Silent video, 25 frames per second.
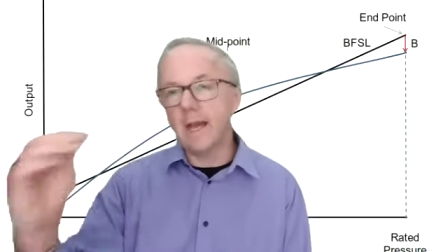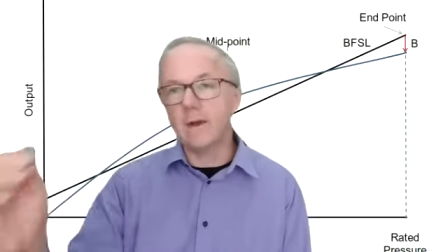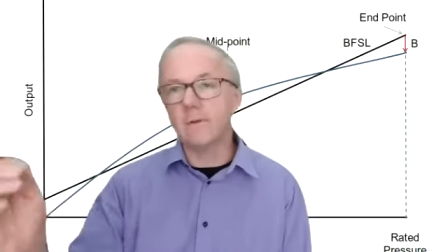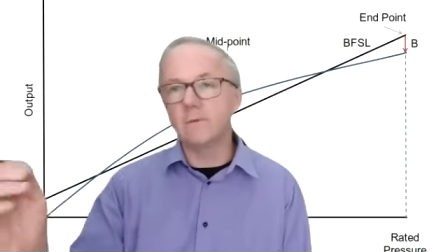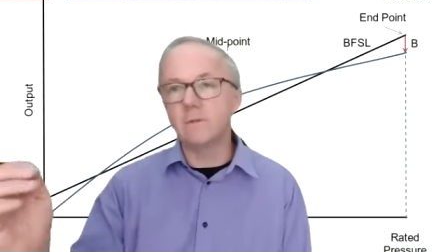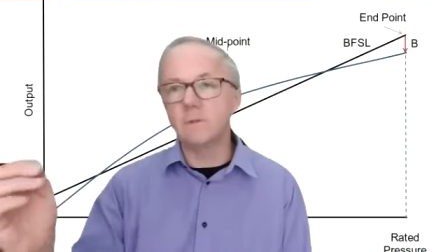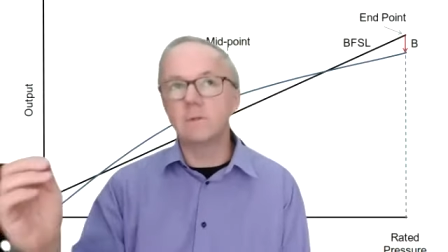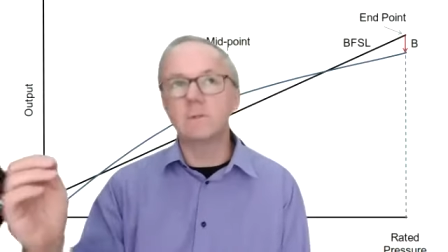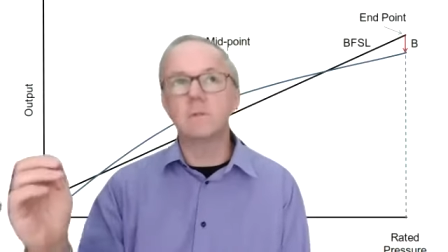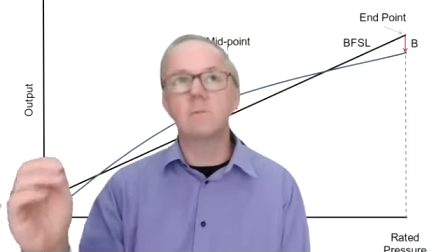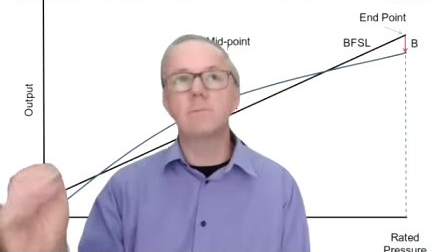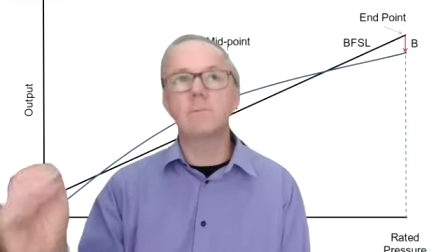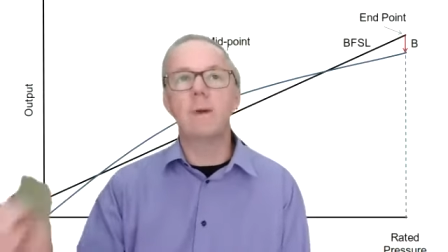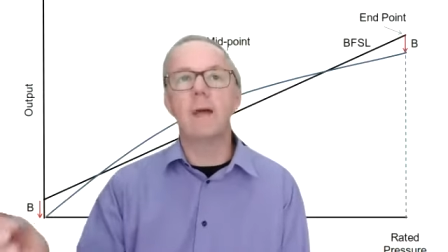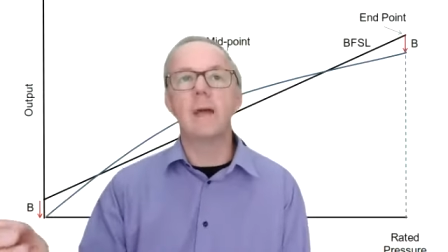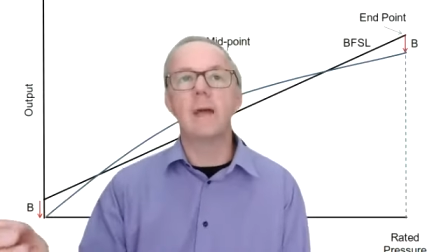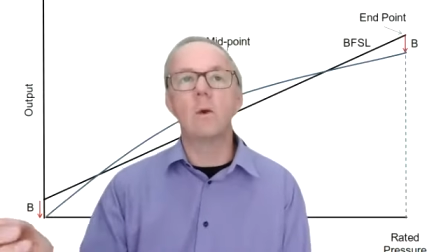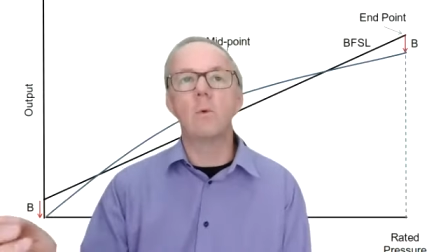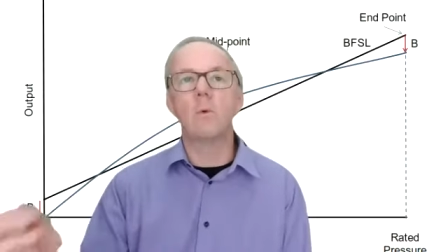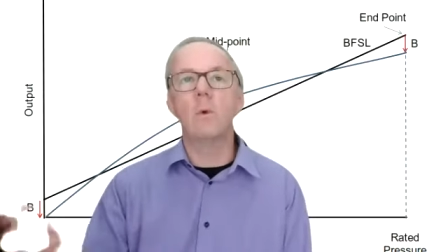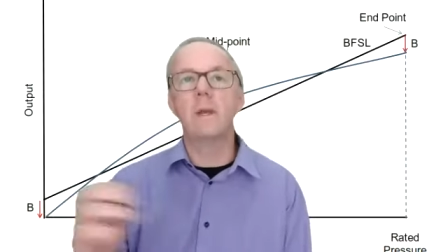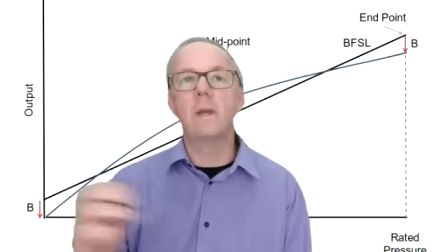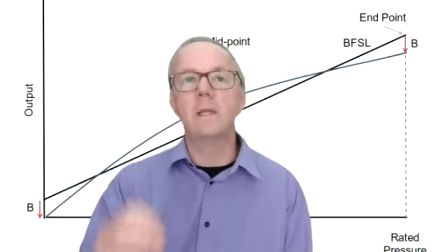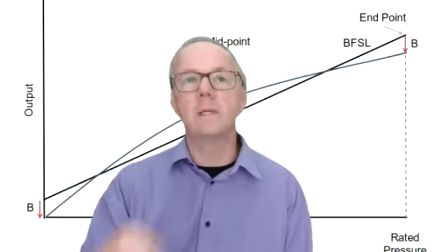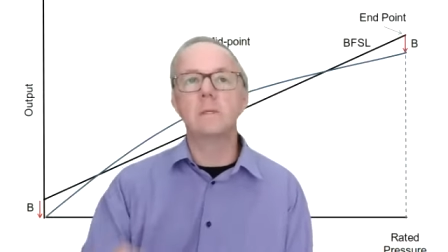out of
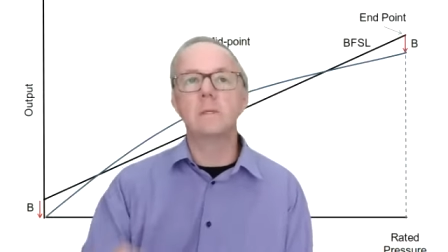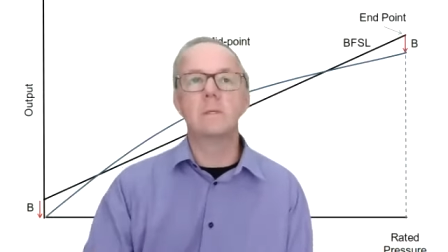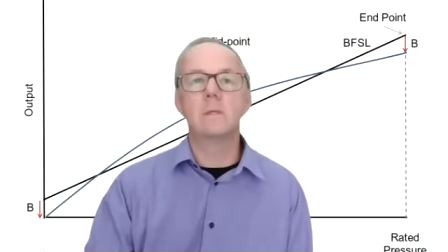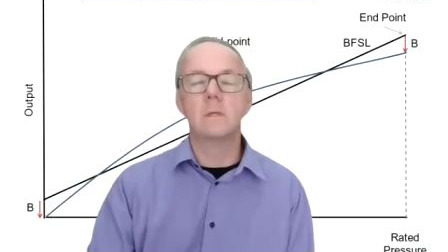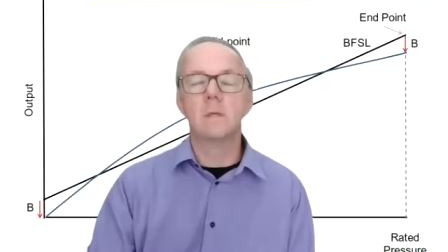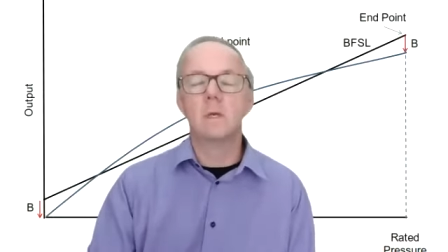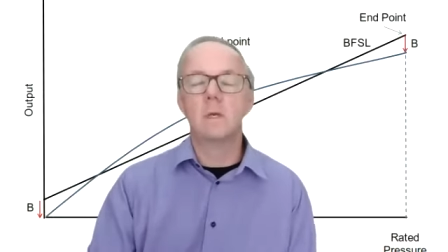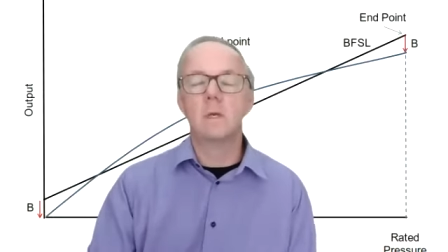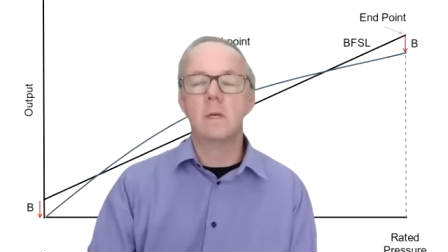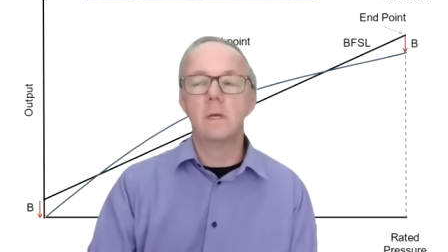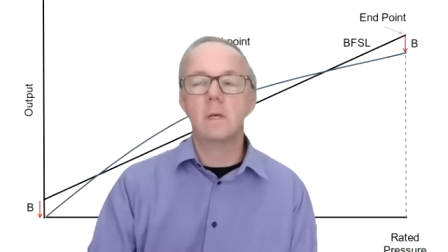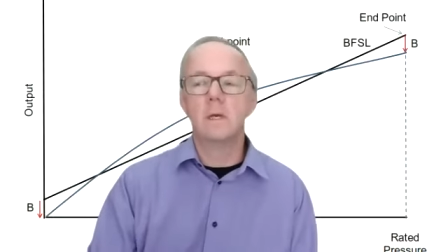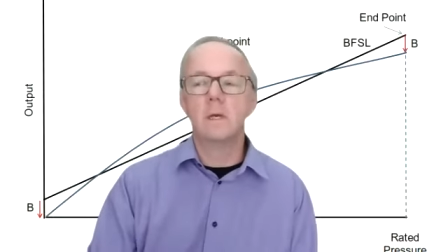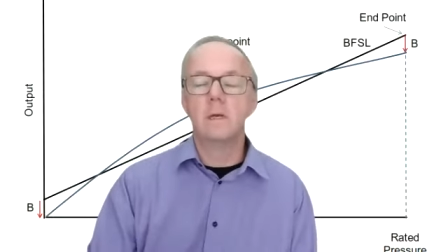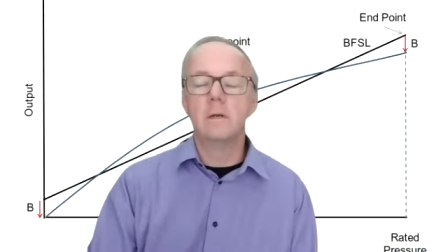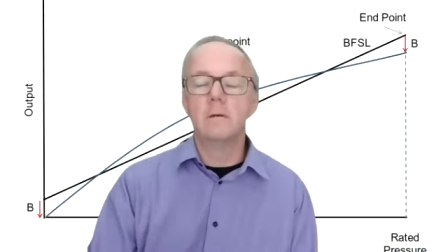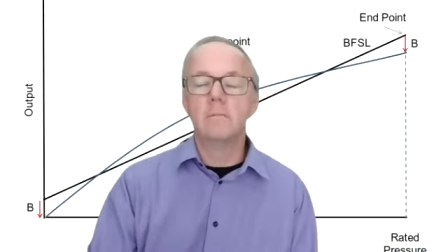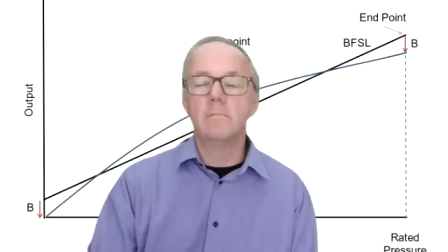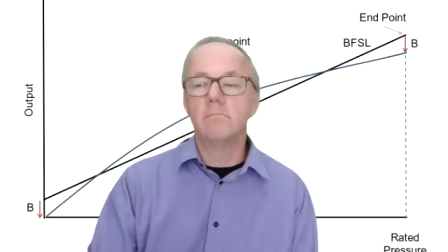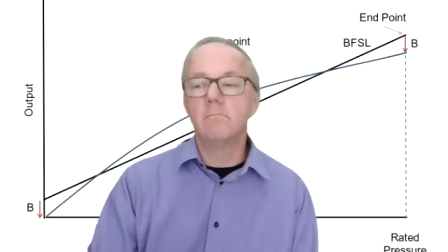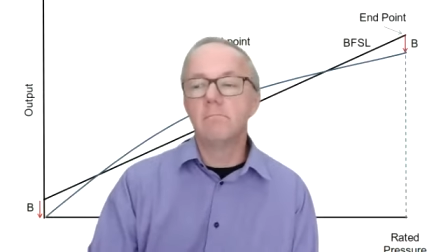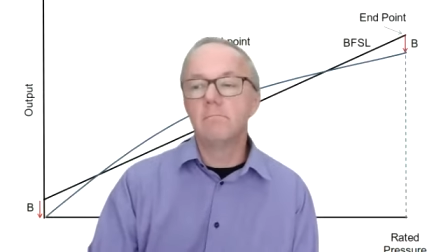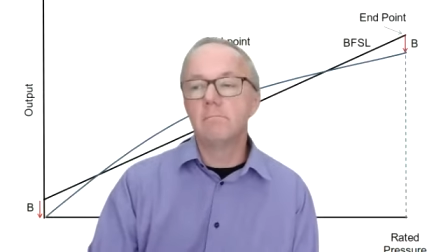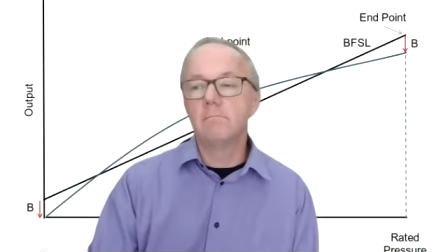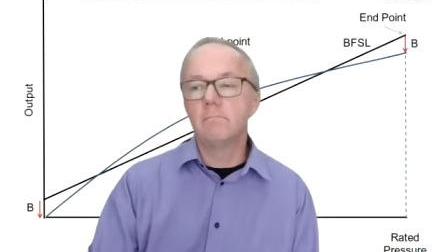spec when it's
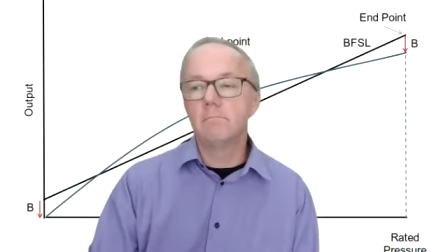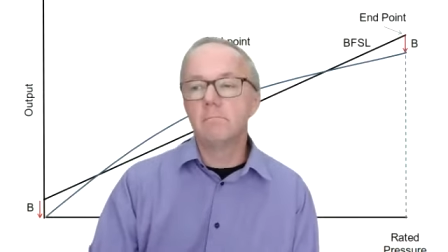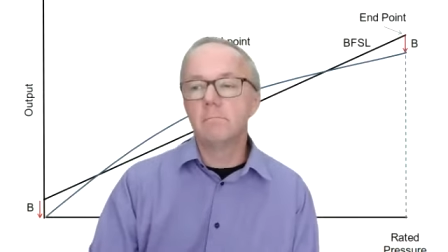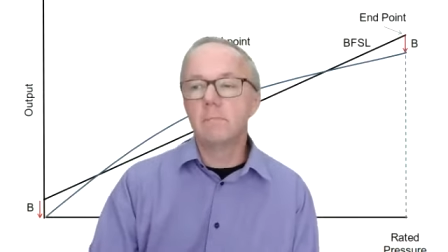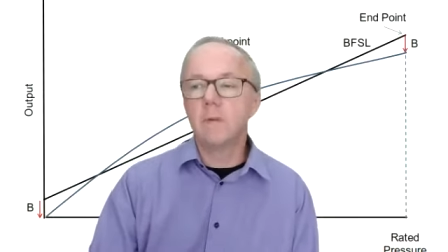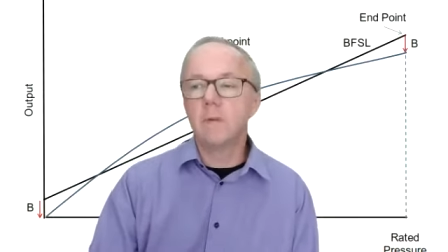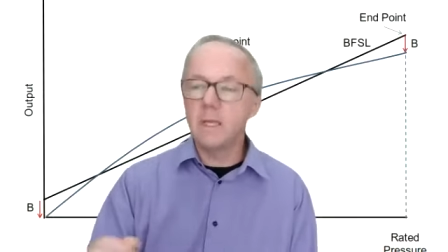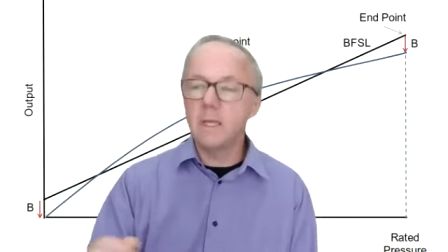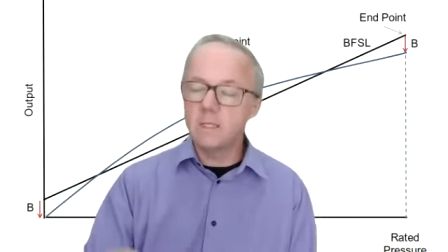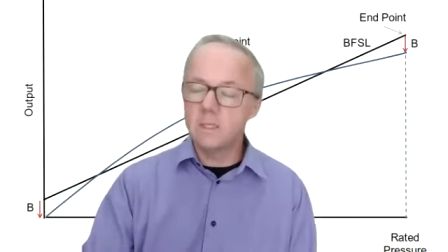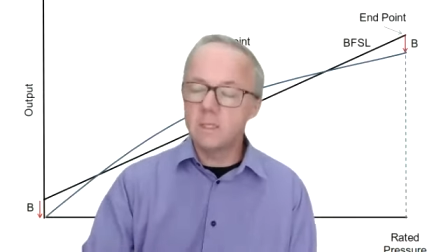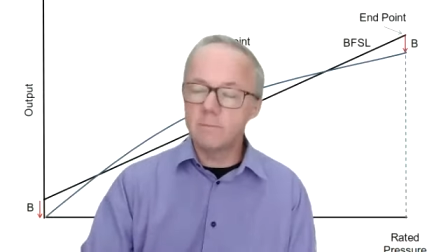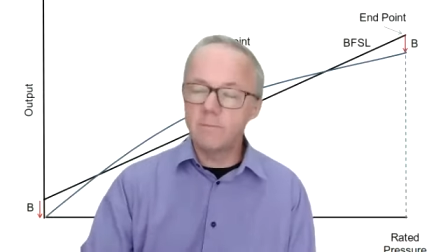in